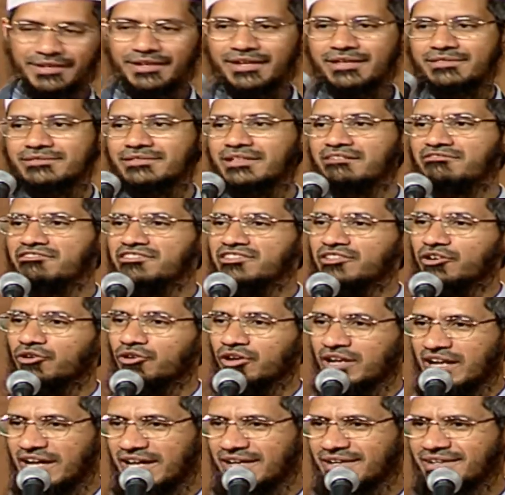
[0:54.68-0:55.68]
is given in the
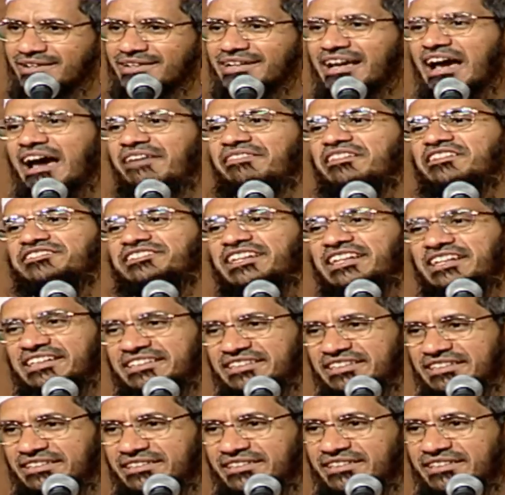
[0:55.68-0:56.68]
Quran and the Sahih Hadith.